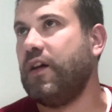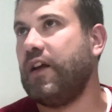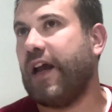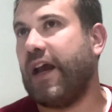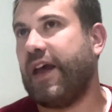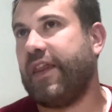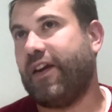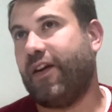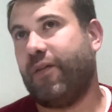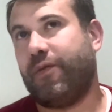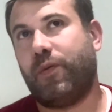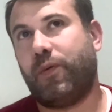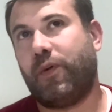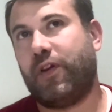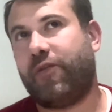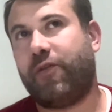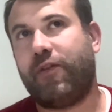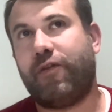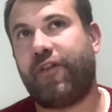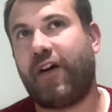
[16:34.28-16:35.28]
then of the
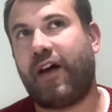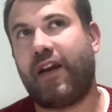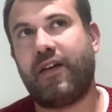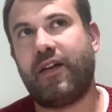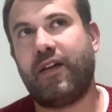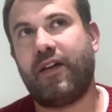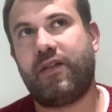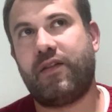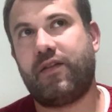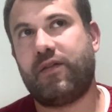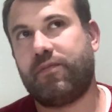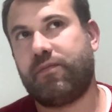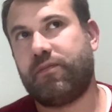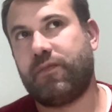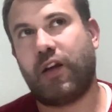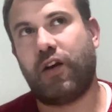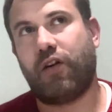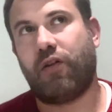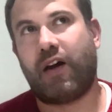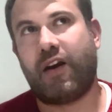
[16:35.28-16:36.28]
ones we funded,
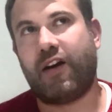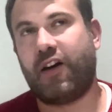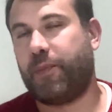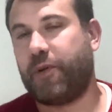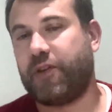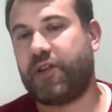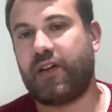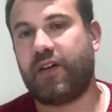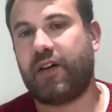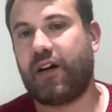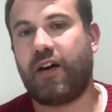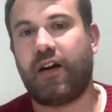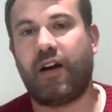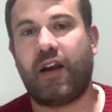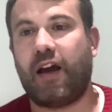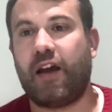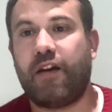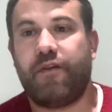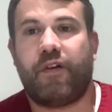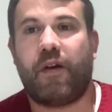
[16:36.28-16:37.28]
100% are
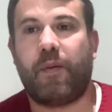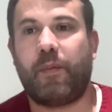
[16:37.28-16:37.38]
alive.